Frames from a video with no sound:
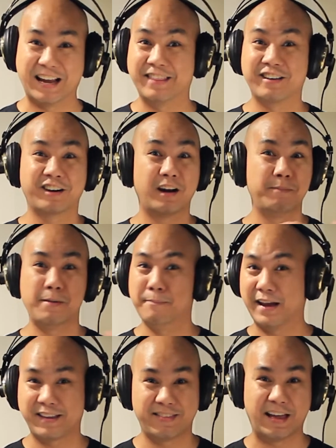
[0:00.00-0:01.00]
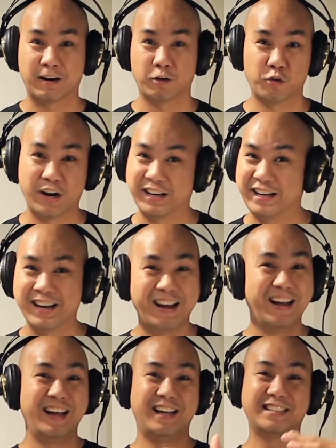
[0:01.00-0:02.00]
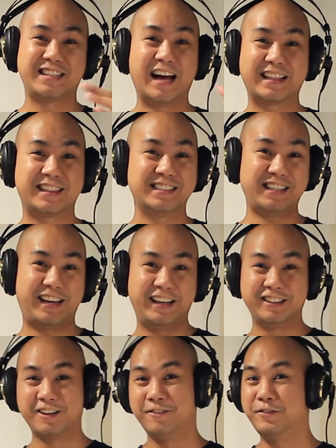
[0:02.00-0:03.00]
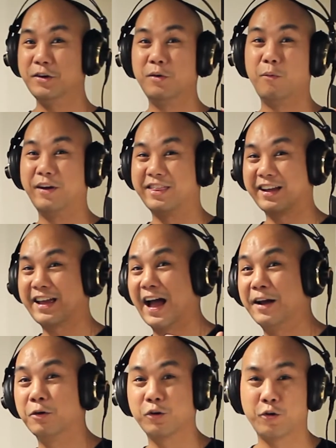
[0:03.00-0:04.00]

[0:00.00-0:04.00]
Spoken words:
and they're gonna be making that already. He's got this interview with a guy who